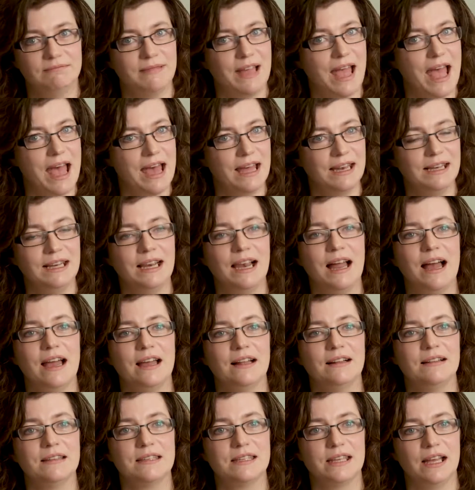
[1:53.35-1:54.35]
and
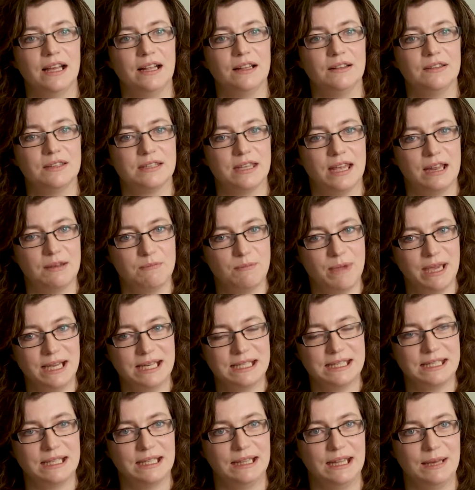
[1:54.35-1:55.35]
glial cells and
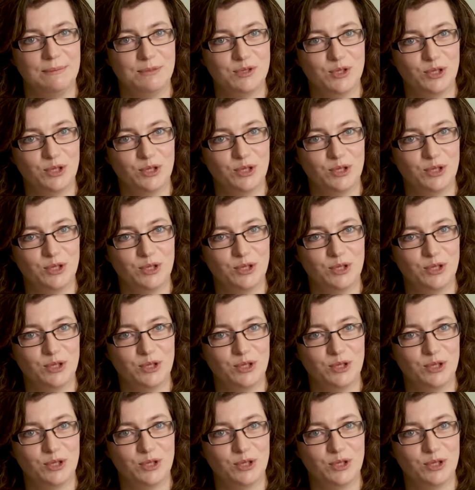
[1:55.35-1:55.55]
mixing them